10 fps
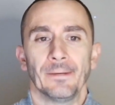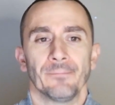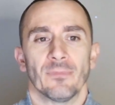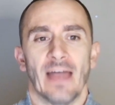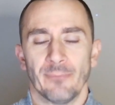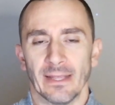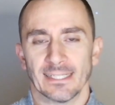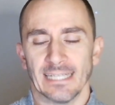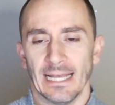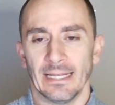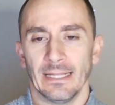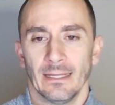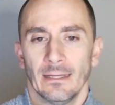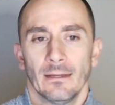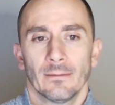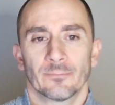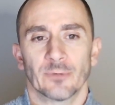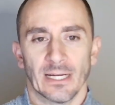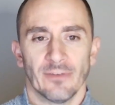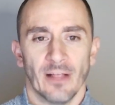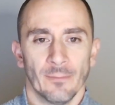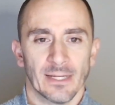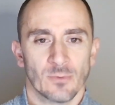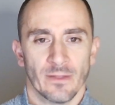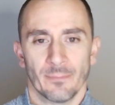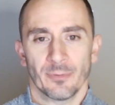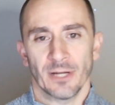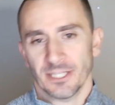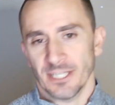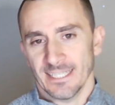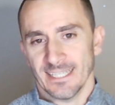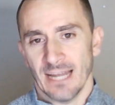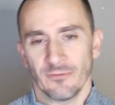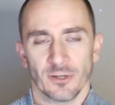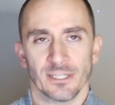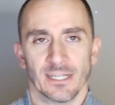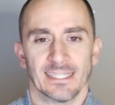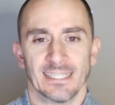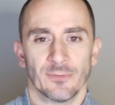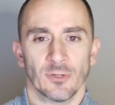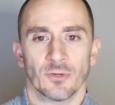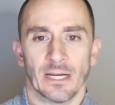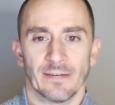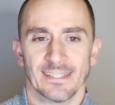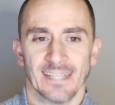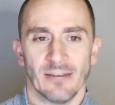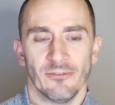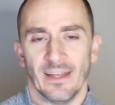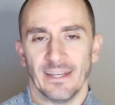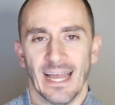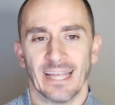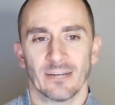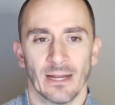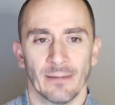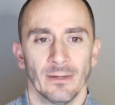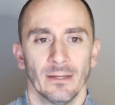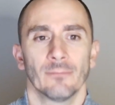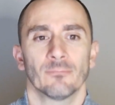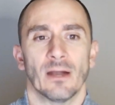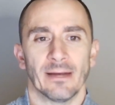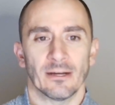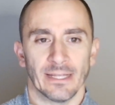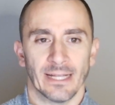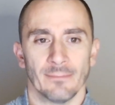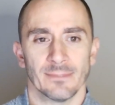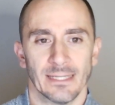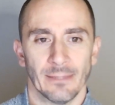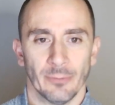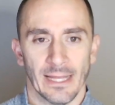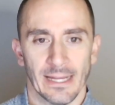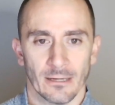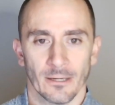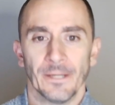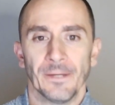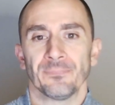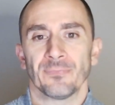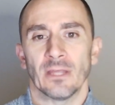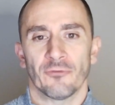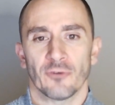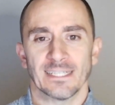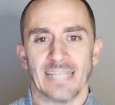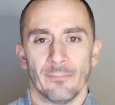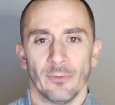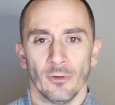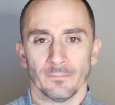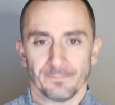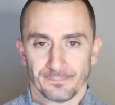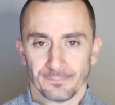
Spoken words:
That being said, brand development is where the production design versus conceptual creative design Venn diagram primarily comes into play here. For example,